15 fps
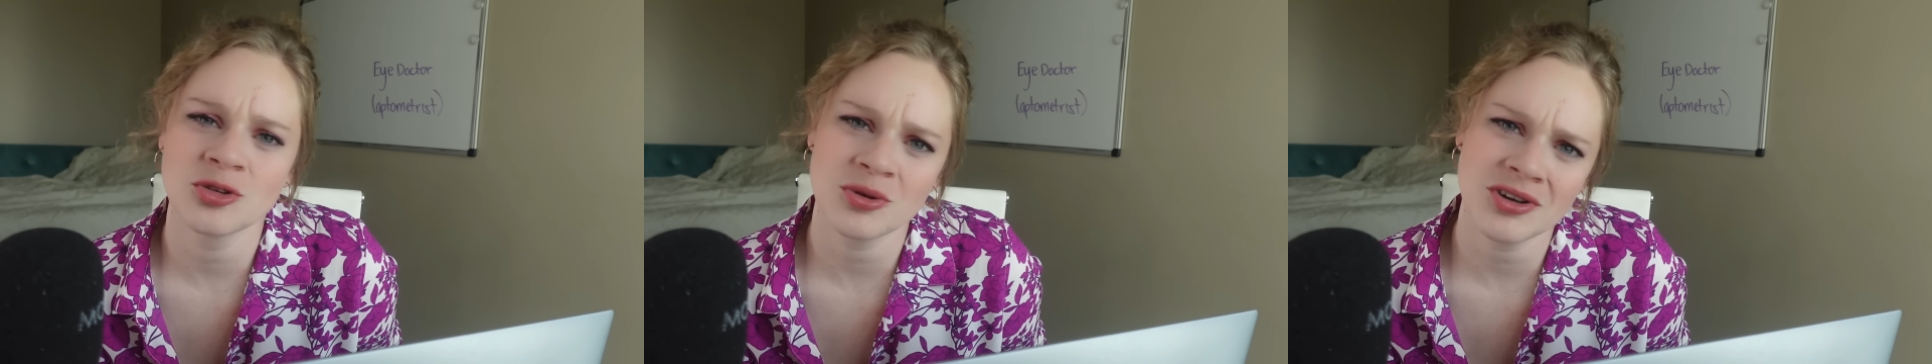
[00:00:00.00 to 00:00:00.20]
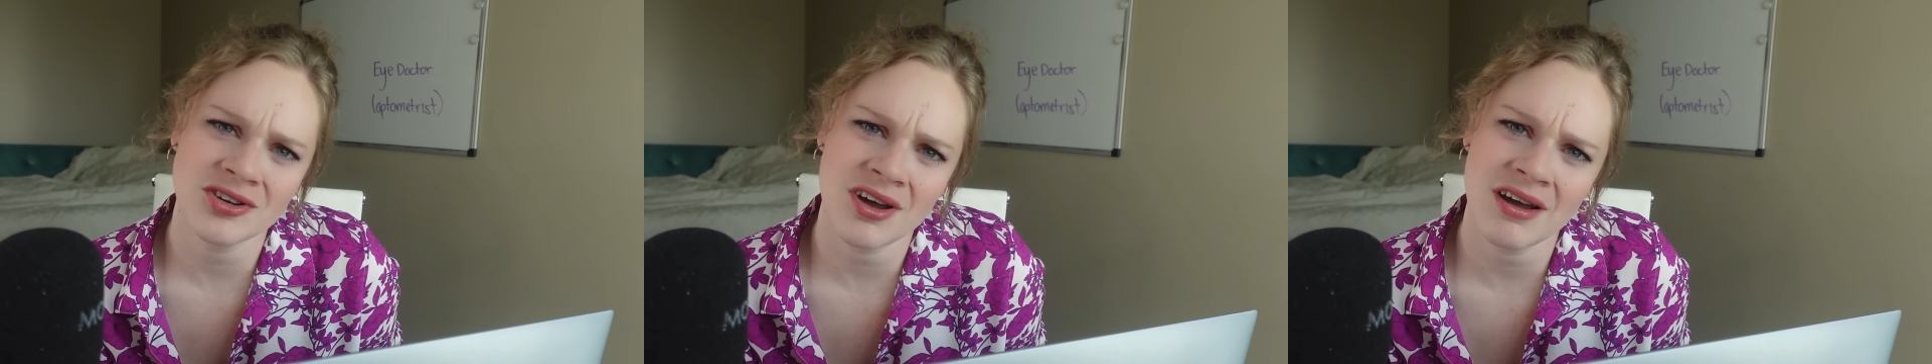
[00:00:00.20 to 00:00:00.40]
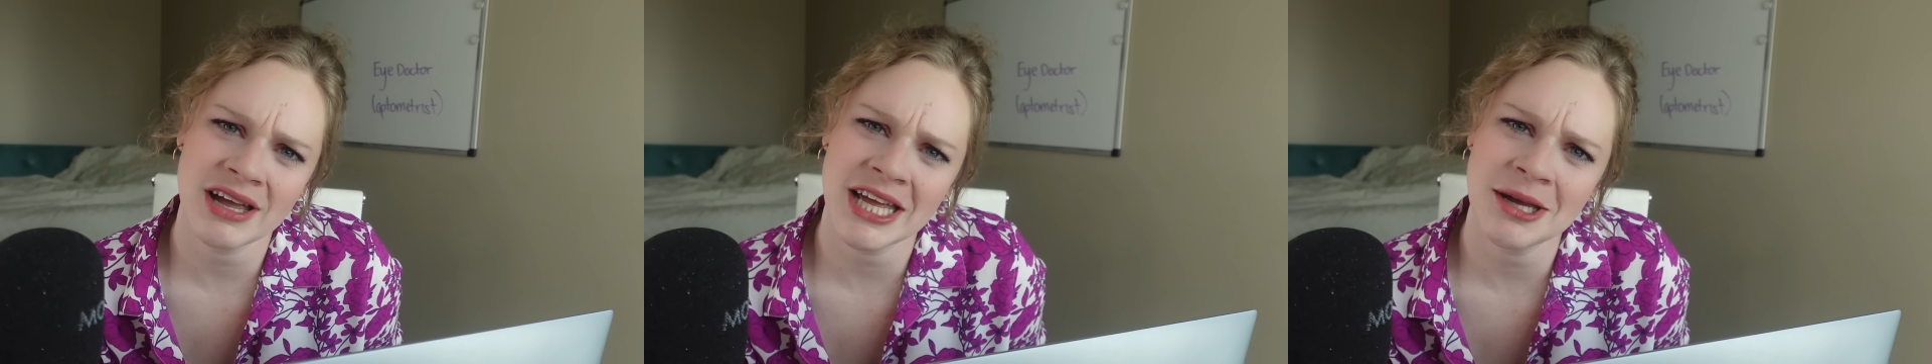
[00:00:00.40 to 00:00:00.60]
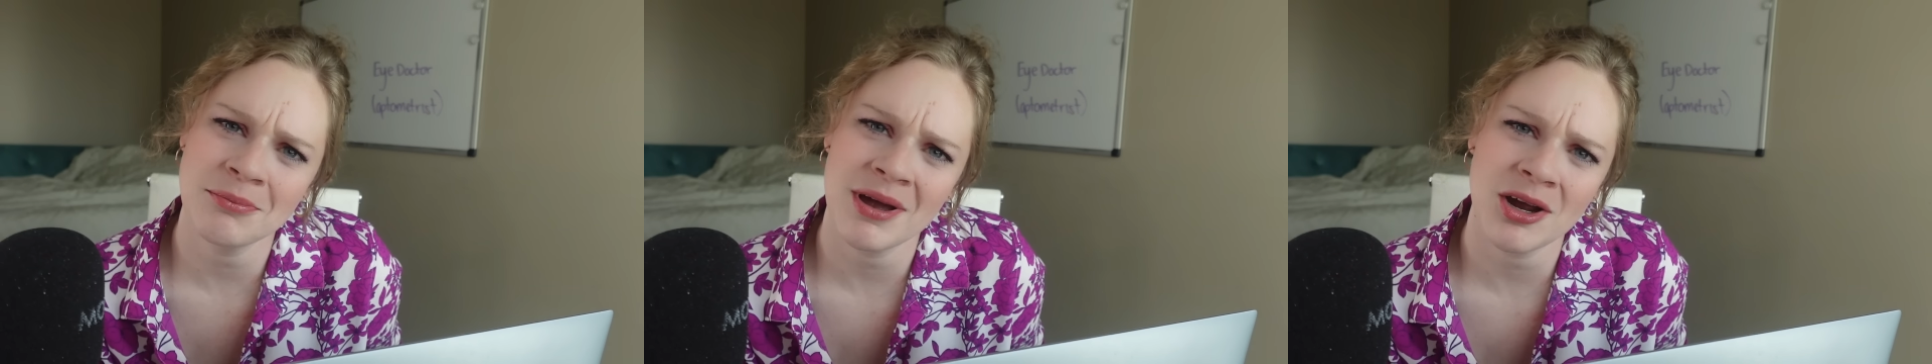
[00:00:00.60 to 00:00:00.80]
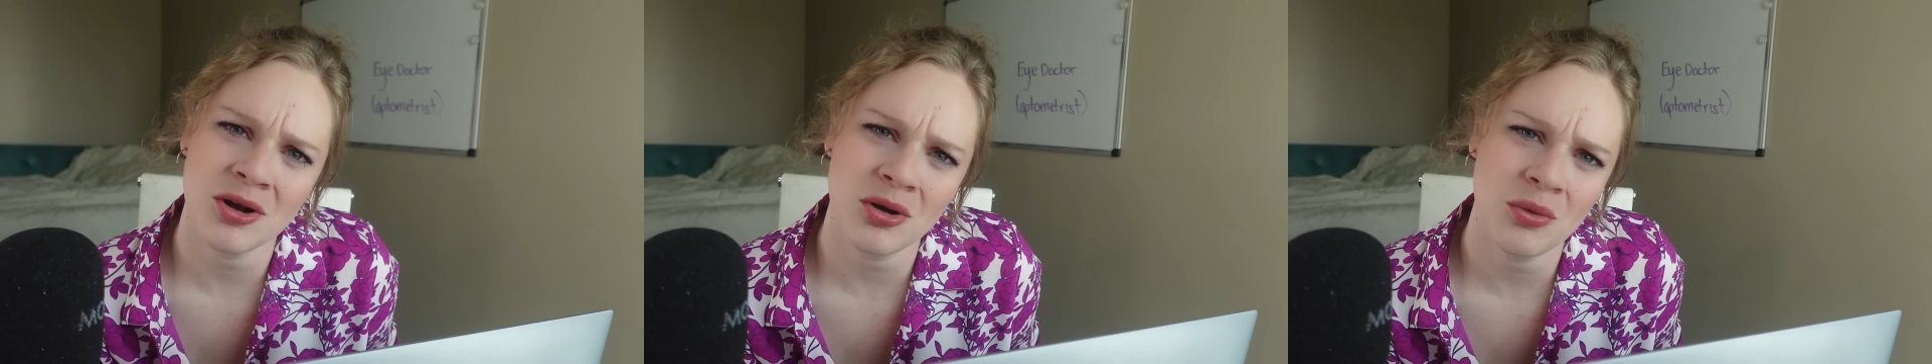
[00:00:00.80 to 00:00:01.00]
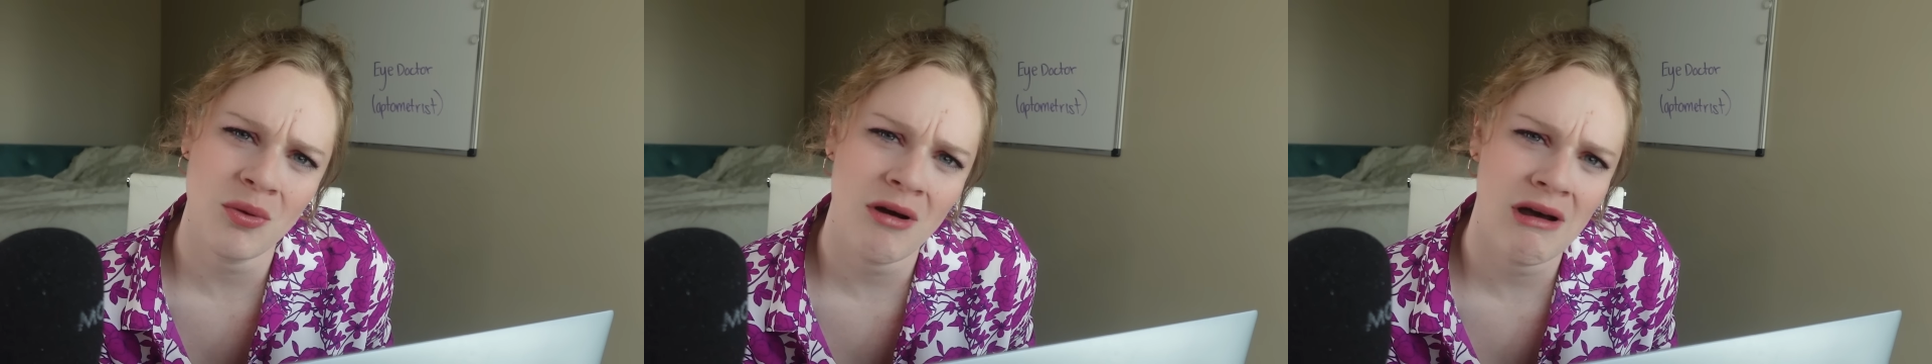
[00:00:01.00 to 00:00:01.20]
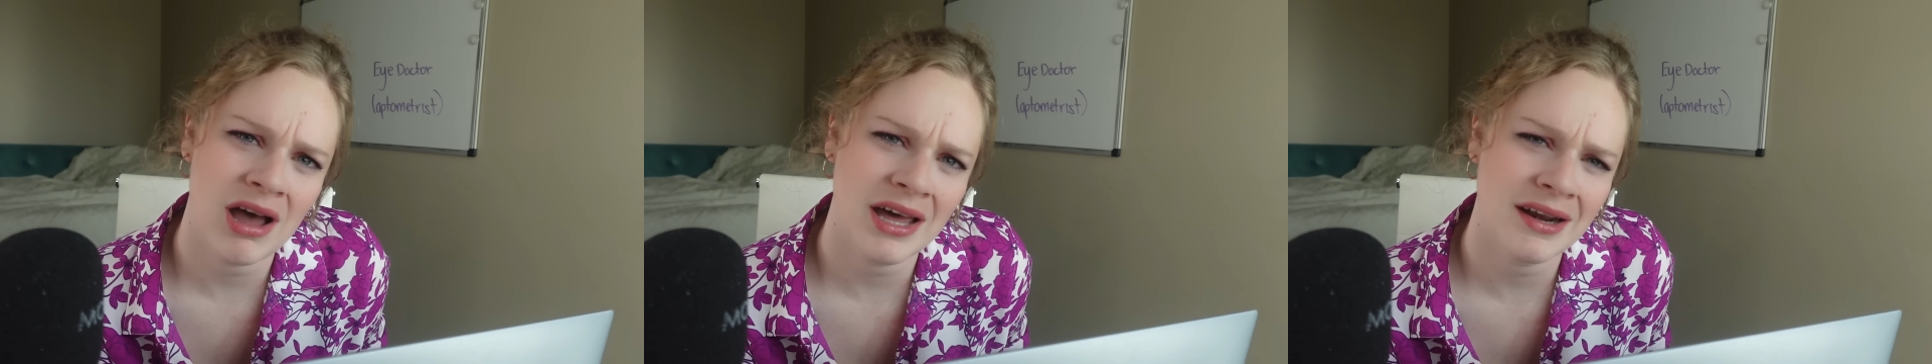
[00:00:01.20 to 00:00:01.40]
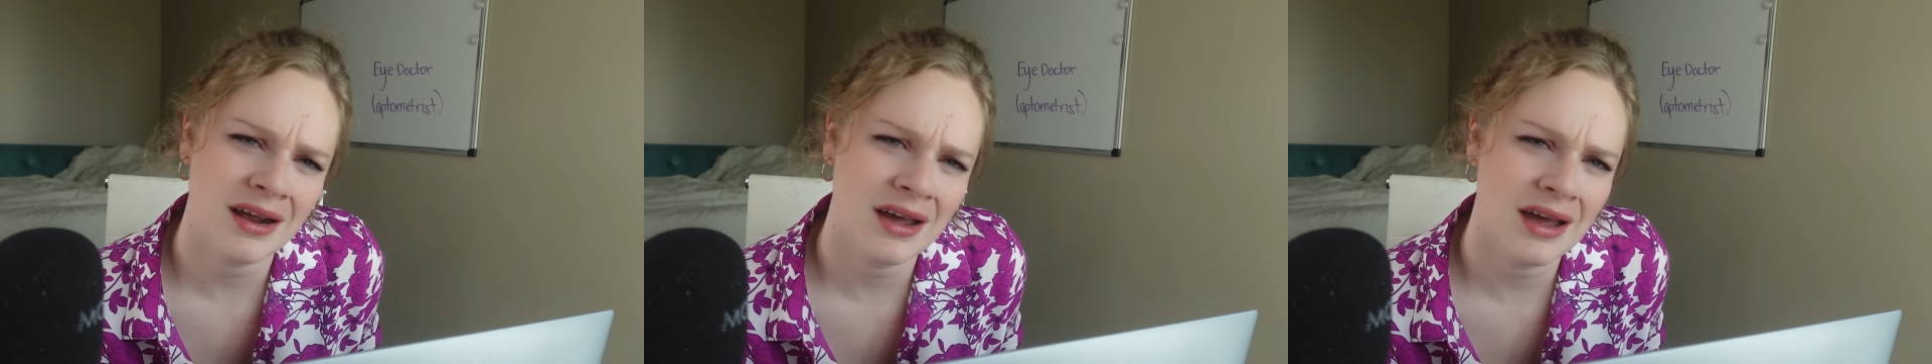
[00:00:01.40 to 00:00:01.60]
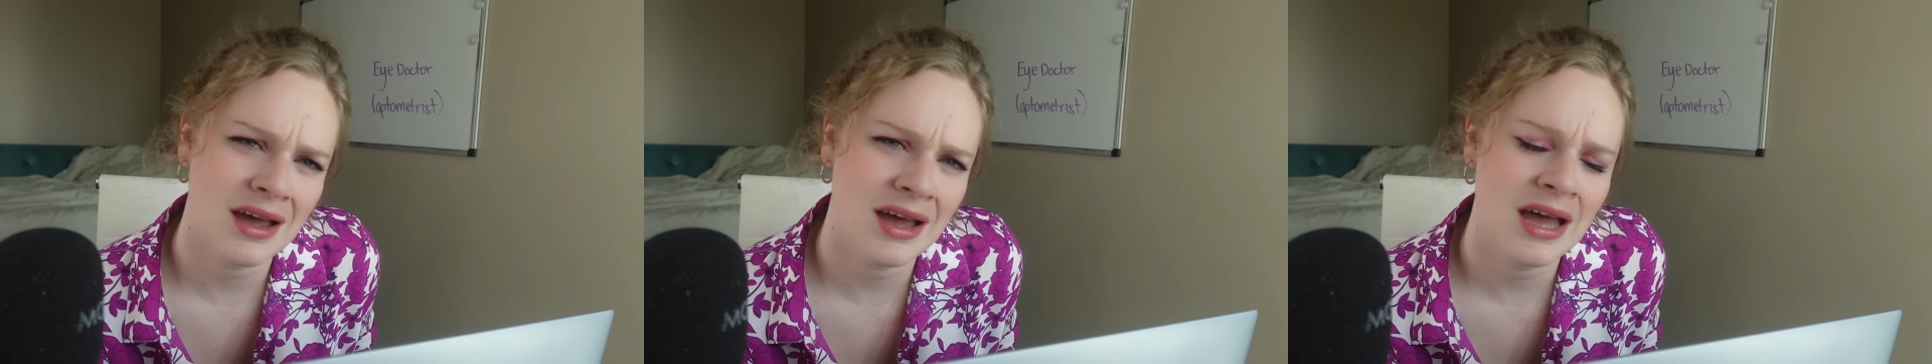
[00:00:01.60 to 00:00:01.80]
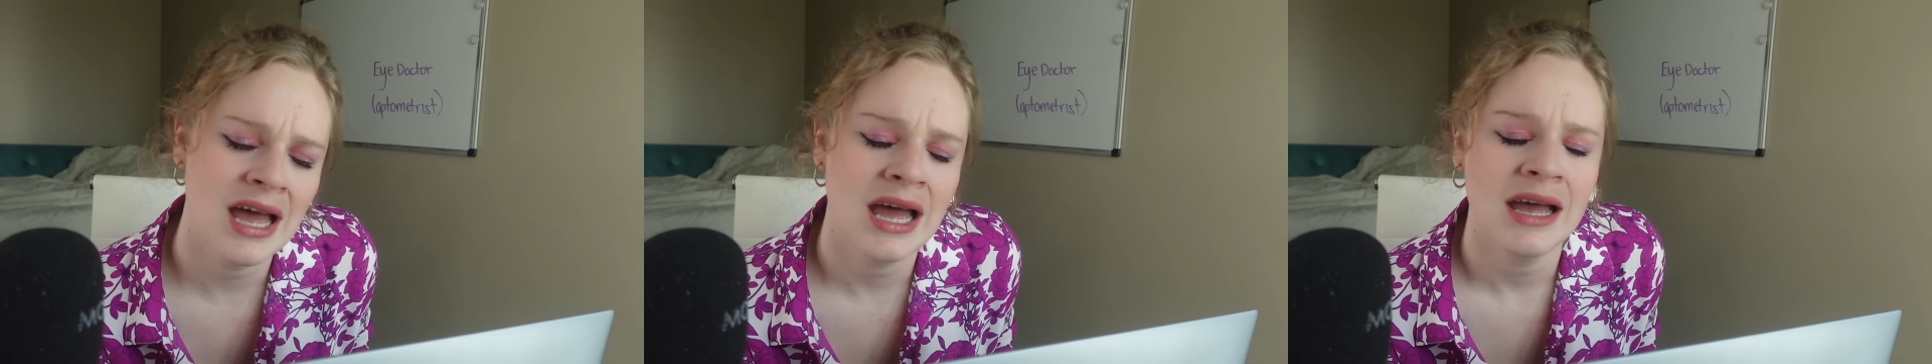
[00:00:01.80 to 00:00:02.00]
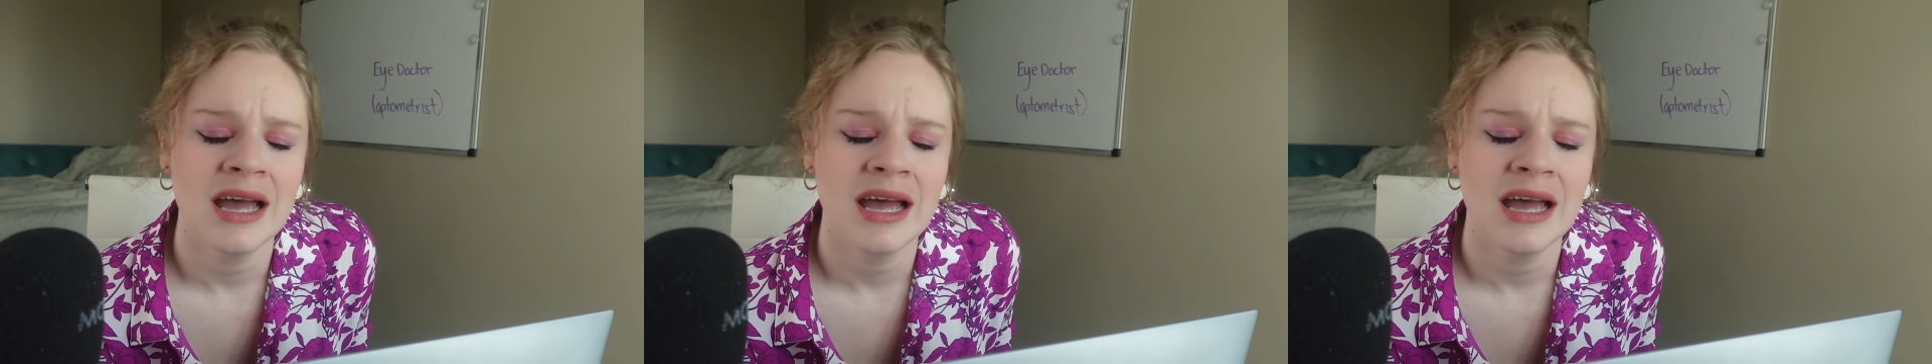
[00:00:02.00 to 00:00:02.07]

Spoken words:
We're talking marijuana,